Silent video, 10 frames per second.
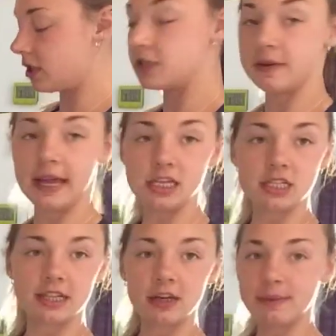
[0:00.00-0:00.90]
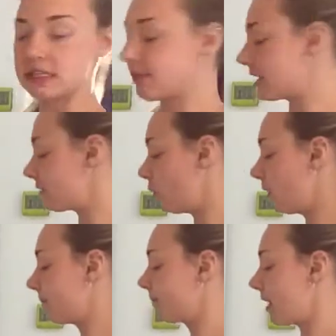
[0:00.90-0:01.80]
So again, just a little bit of splash of
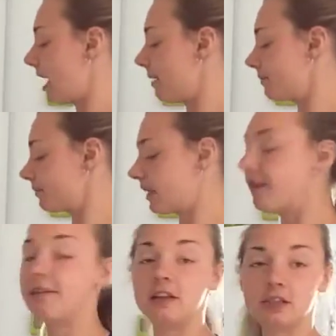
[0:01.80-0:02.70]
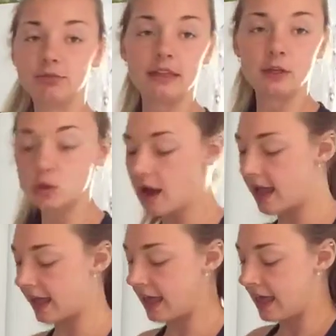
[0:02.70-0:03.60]
oil. If it looks really dry,